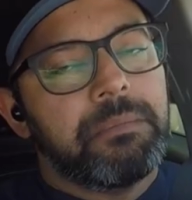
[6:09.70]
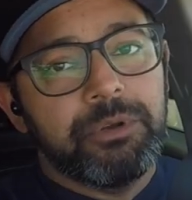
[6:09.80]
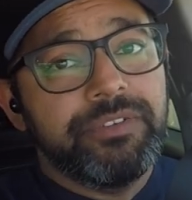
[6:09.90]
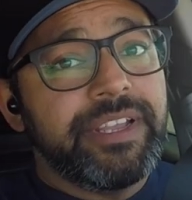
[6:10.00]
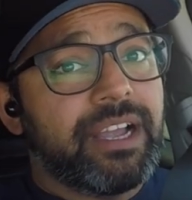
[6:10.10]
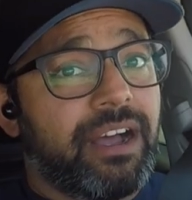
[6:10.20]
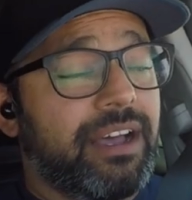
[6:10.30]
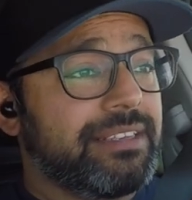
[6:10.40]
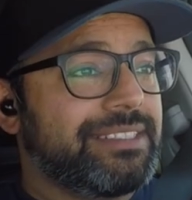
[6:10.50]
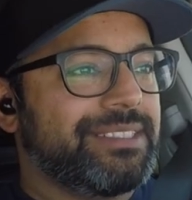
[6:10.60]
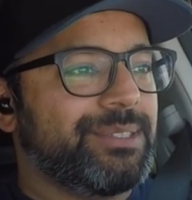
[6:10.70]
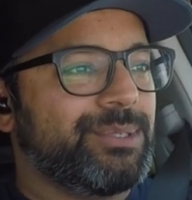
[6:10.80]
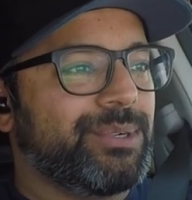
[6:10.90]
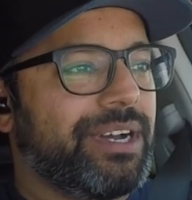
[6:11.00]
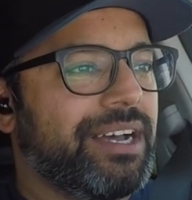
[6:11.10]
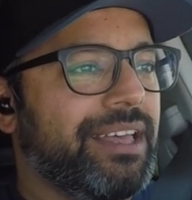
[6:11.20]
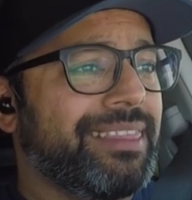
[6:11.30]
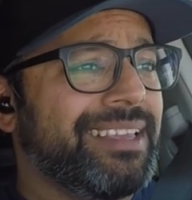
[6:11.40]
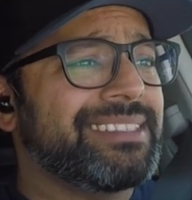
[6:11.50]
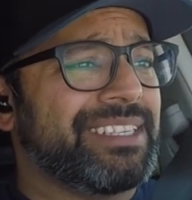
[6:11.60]
Moving on to
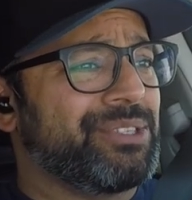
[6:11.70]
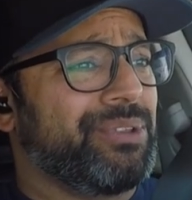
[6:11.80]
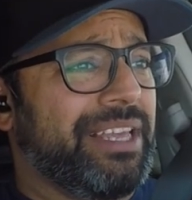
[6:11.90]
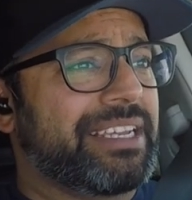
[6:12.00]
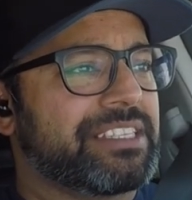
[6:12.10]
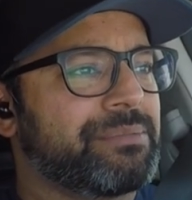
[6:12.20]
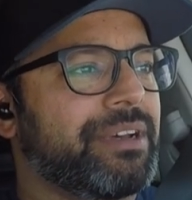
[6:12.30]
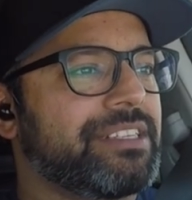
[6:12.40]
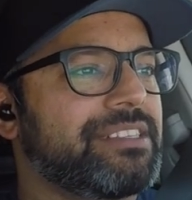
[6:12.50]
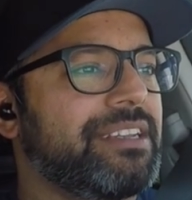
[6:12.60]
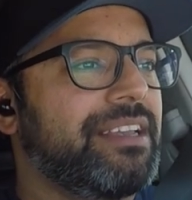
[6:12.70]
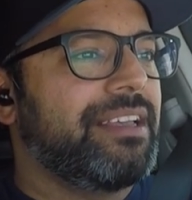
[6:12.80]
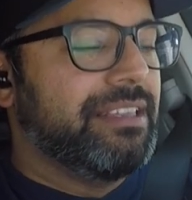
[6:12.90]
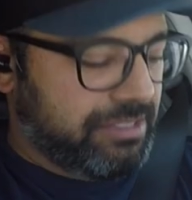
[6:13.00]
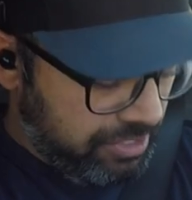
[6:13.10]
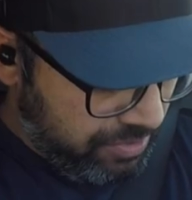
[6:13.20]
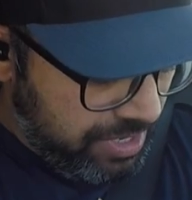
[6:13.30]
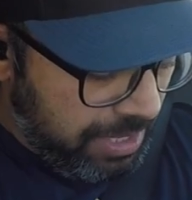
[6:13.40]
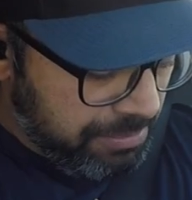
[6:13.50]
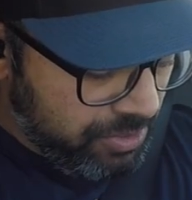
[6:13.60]
uh, things I don't like as much. So
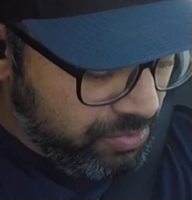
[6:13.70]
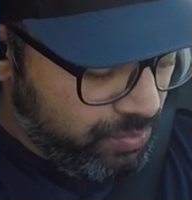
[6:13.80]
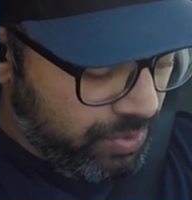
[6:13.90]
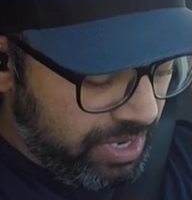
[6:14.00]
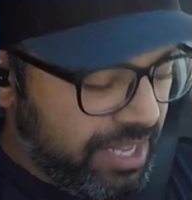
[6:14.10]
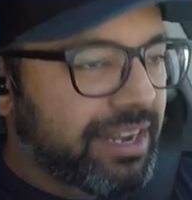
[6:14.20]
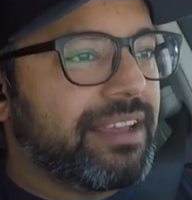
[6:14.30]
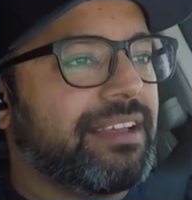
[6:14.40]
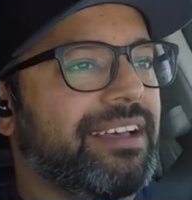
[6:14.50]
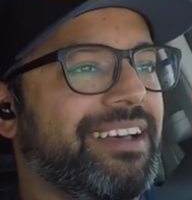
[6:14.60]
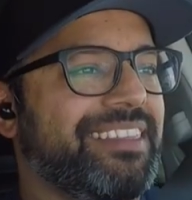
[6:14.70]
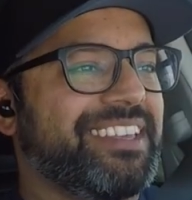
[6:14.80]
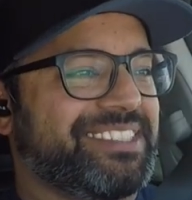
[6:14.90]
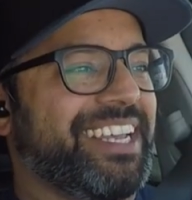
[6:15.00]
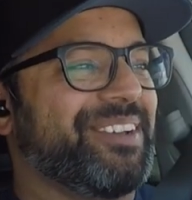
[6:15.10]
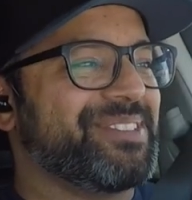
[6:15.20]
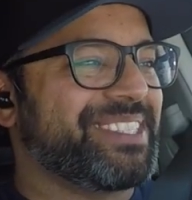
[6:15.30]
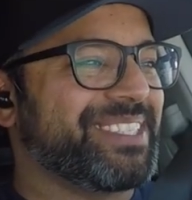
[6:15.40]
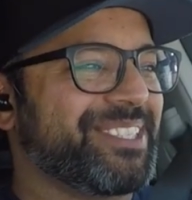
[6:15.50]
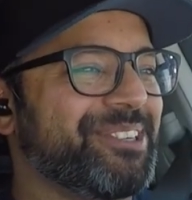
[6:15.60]
number one, uh, the sound
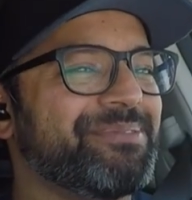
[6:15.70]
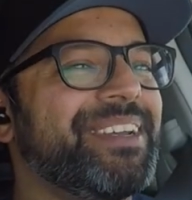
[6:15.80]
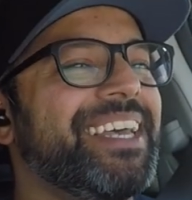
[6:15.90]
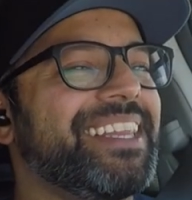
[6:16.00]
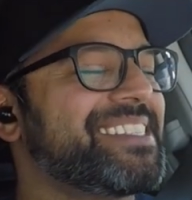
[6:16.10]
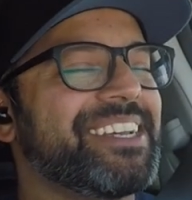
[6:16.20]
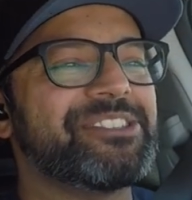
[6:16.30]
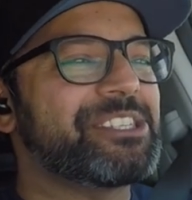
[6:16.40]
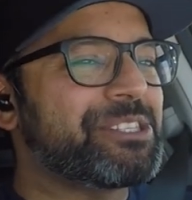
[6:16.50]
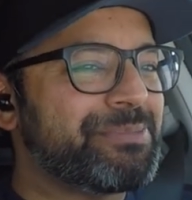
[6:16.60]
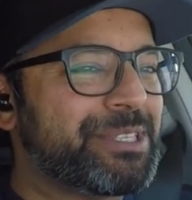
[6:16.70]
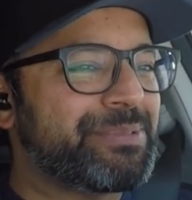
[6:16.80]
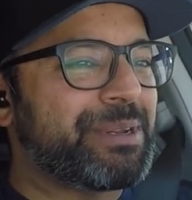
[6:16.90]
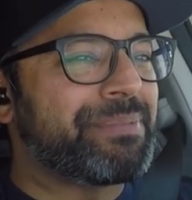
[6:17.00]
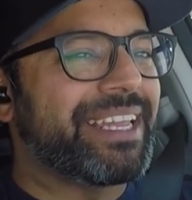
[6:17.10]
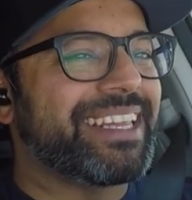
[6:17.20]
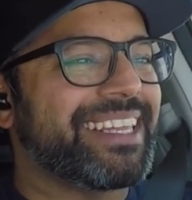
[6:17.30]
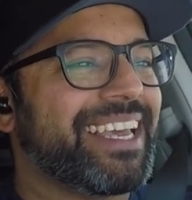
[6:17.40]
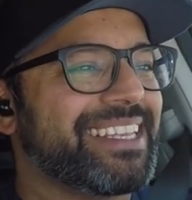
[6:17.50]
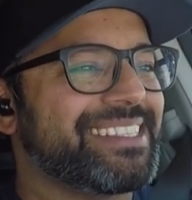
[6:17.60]
system. The sound system has been a pain in
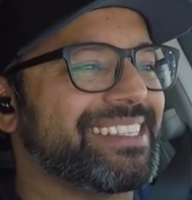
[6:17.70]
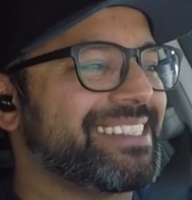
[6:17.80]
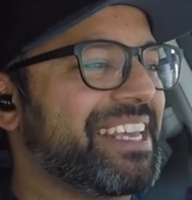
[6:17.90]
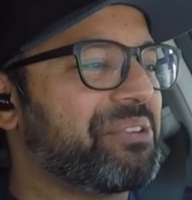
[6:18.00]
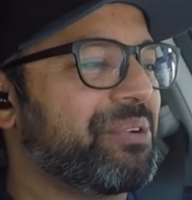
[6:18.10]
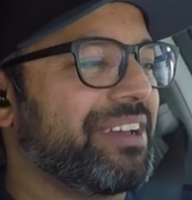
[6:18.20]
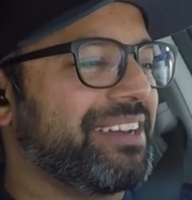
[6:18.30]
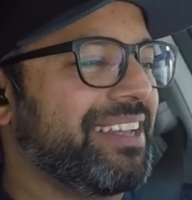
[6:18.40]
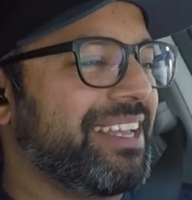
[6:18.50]
the ass since day one.